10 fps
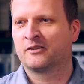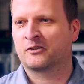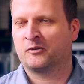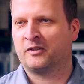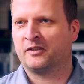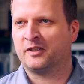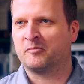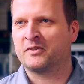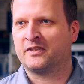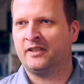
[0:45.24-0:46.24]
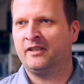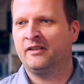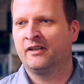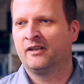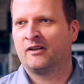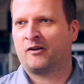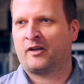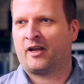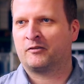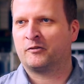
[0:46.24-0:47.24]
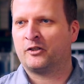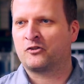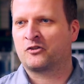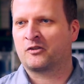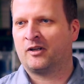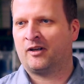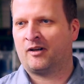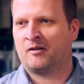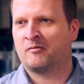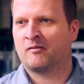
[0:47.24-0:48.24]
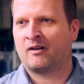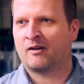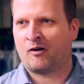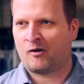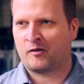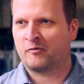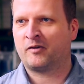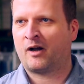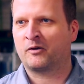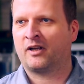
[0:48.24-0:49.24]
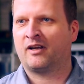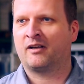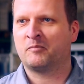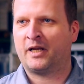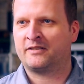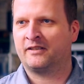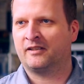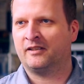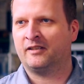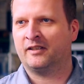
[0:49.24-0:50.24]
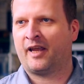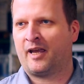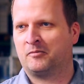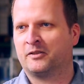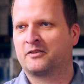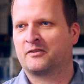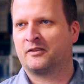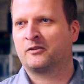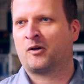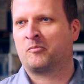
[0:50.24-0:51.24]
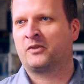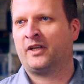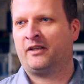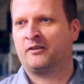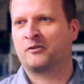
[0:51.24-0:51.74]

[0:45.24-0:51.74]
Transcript: So in the deep sea, on average, uh, all the fauna basically inhabits the top 10